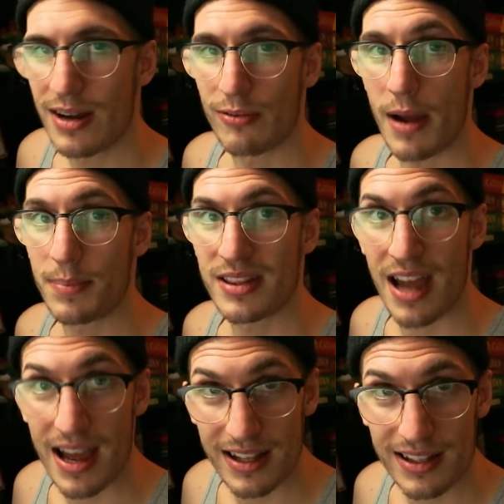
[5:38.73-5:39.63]

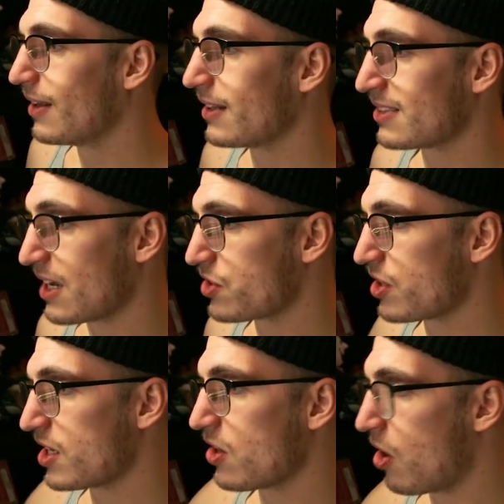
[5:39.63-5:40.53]
Reptile.
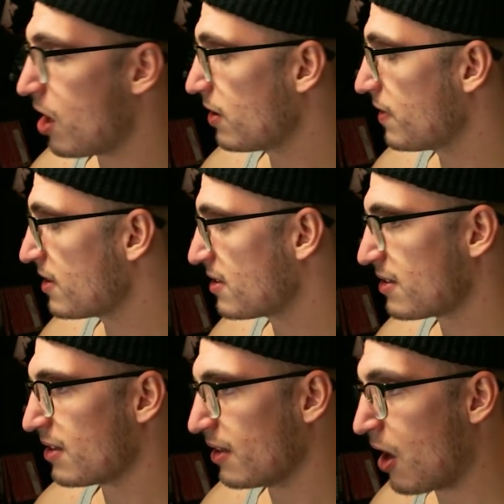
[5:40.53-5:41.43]
Essentially, all
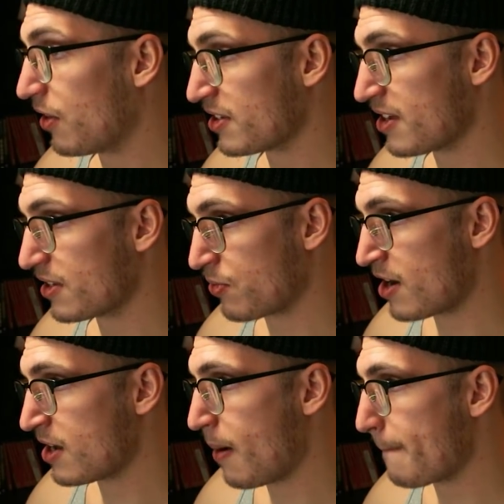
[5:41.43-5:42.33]
this does,
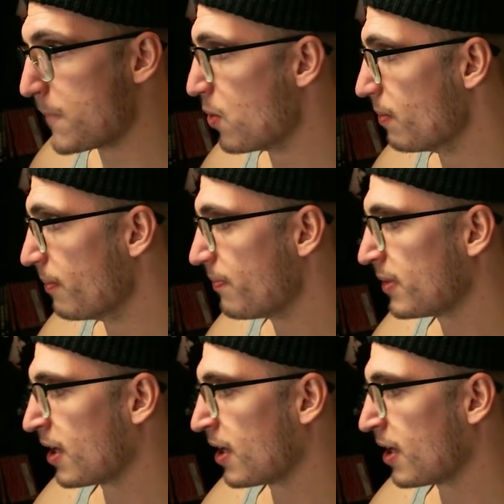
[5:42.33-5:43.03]
ready? Boom.